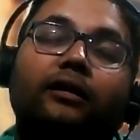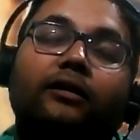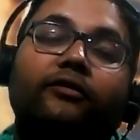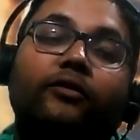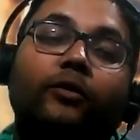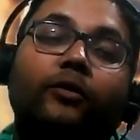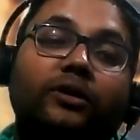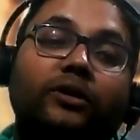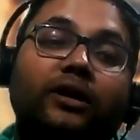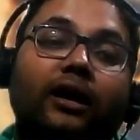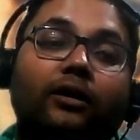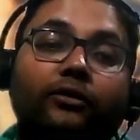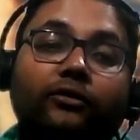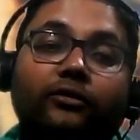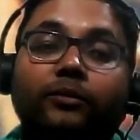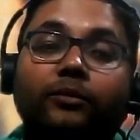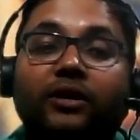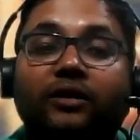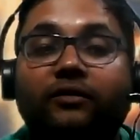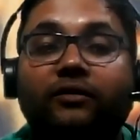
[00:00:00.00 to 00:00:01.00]
fourth house
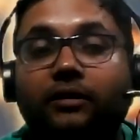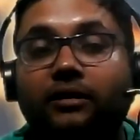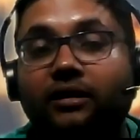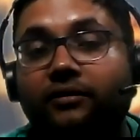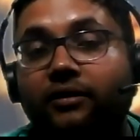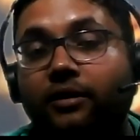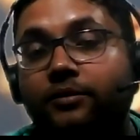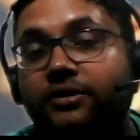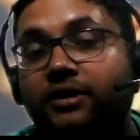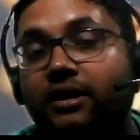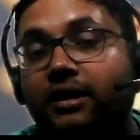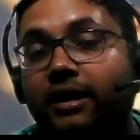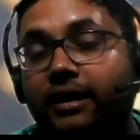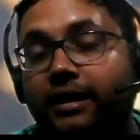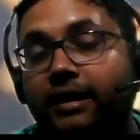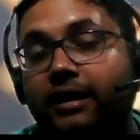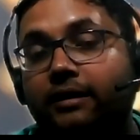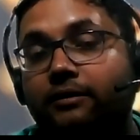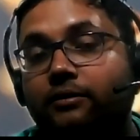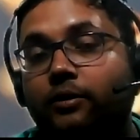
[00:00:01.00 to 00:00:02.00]
from Navamsha
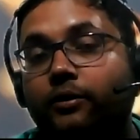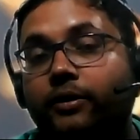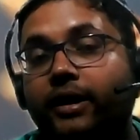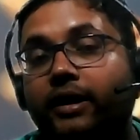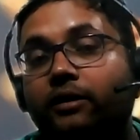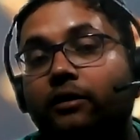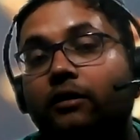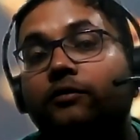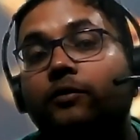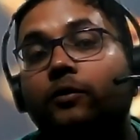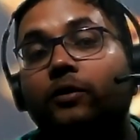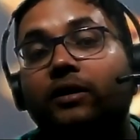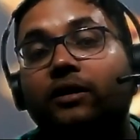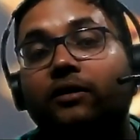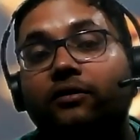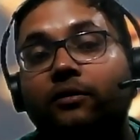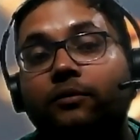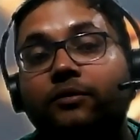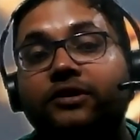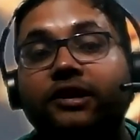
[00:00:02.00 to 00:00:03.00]
Lagna. Okay, not fourth
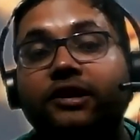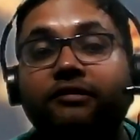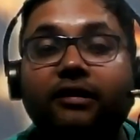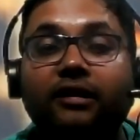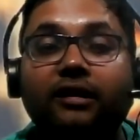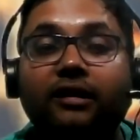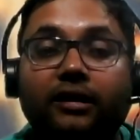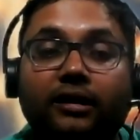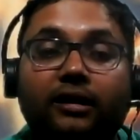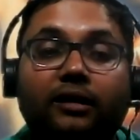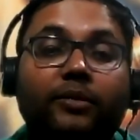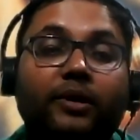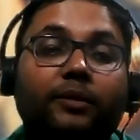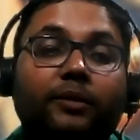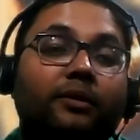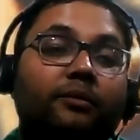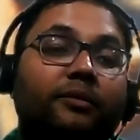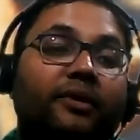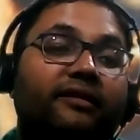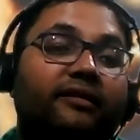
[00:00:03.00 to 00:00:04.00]
house from Chandra Lagna.
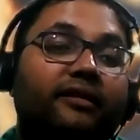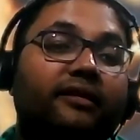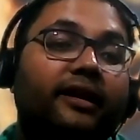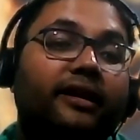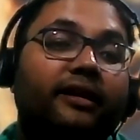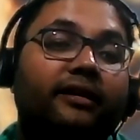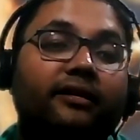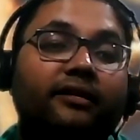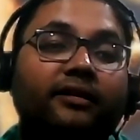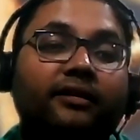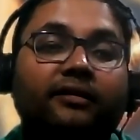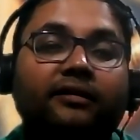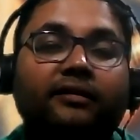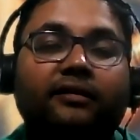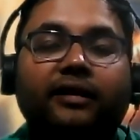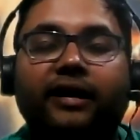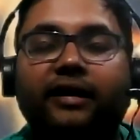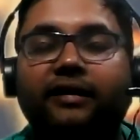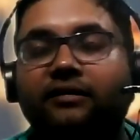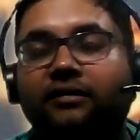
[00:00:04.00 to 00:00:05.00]
People mistake it
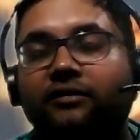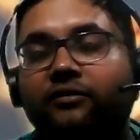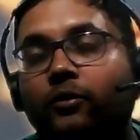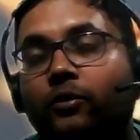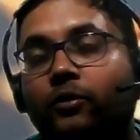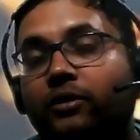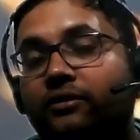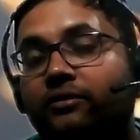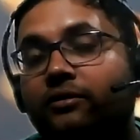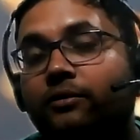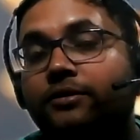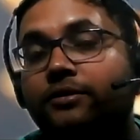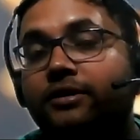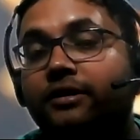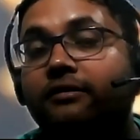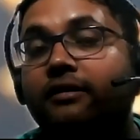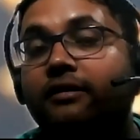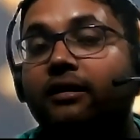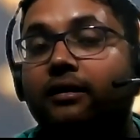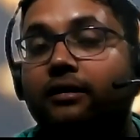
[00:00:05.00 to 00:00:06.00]
as the fourth house from
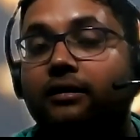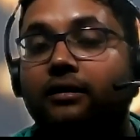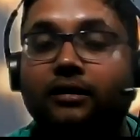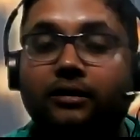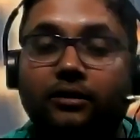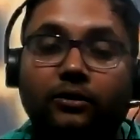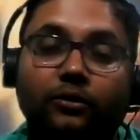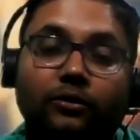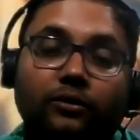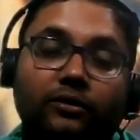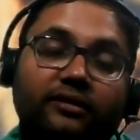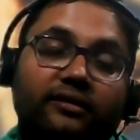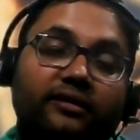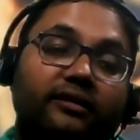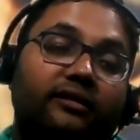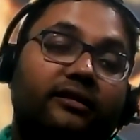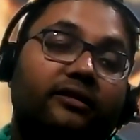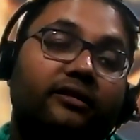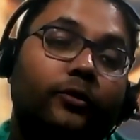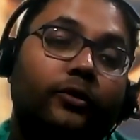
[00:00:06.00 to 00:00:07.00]
Chandra Lagna. No, the
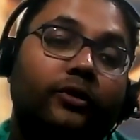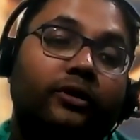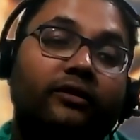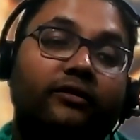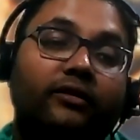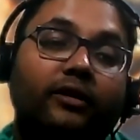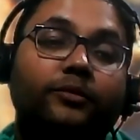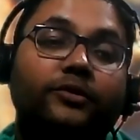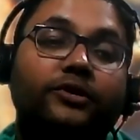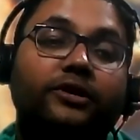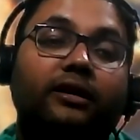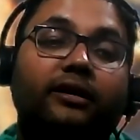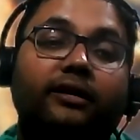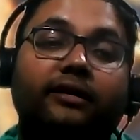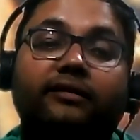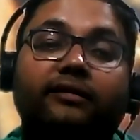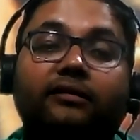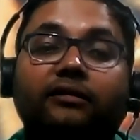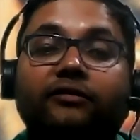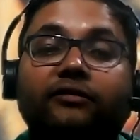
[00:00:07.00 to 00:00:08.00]
64th Navamsha
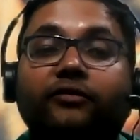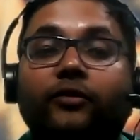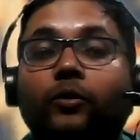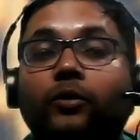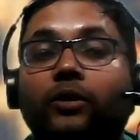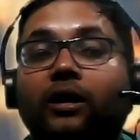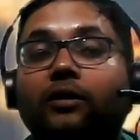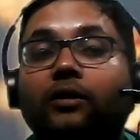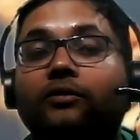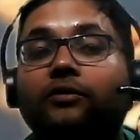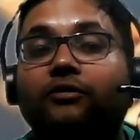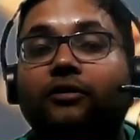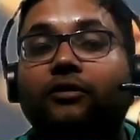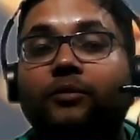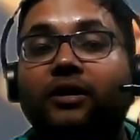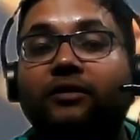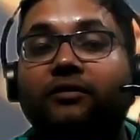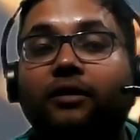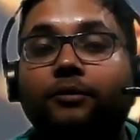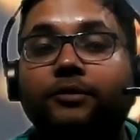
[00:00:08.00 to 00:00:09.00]
is the fourth house
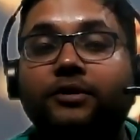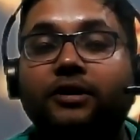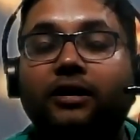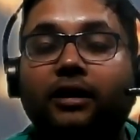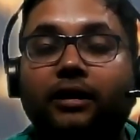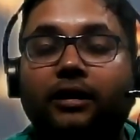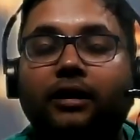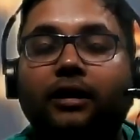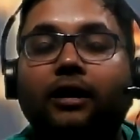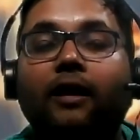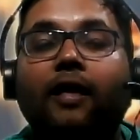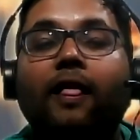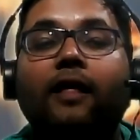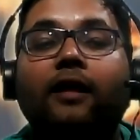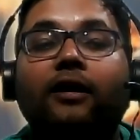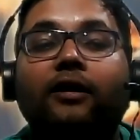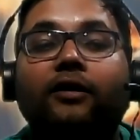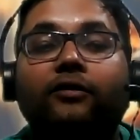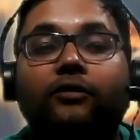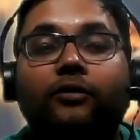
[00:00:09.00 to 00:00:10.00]
from Navamsha Lagna.
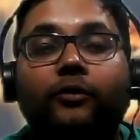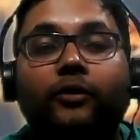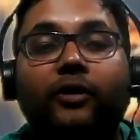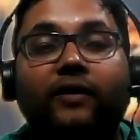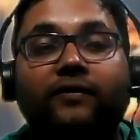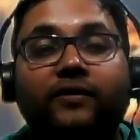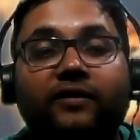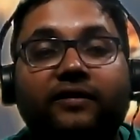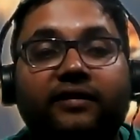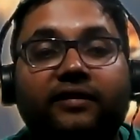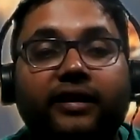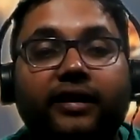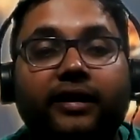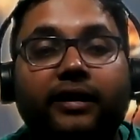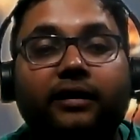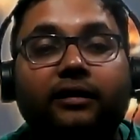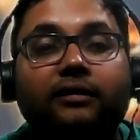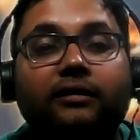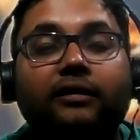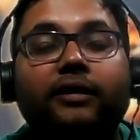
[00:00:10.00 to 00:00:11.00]
So you have to
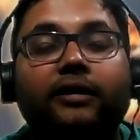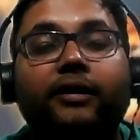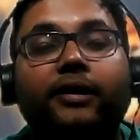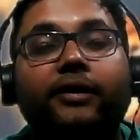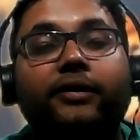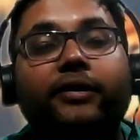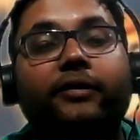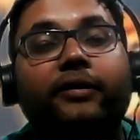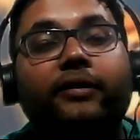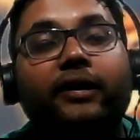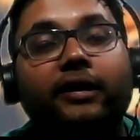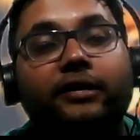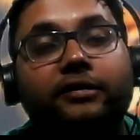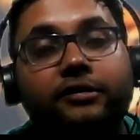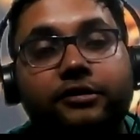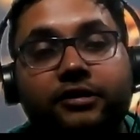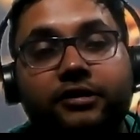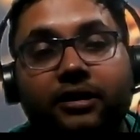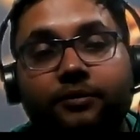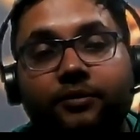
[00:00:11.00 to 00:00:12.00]
see the
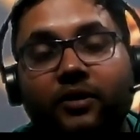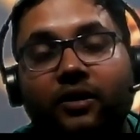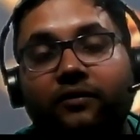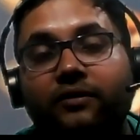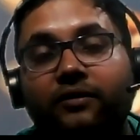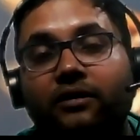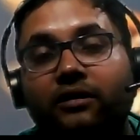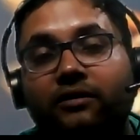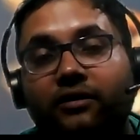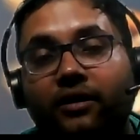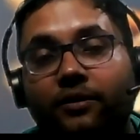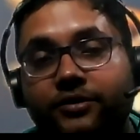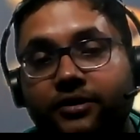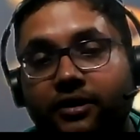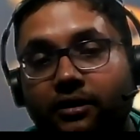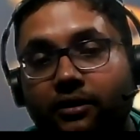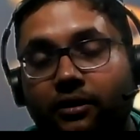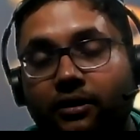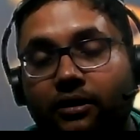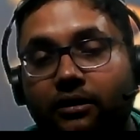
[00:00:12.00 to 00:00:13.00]
relationship of the
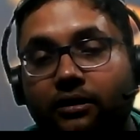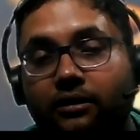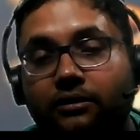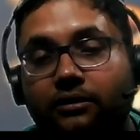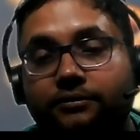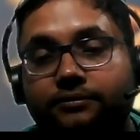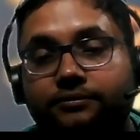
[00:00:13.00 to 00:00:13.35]
Navamsha Lord,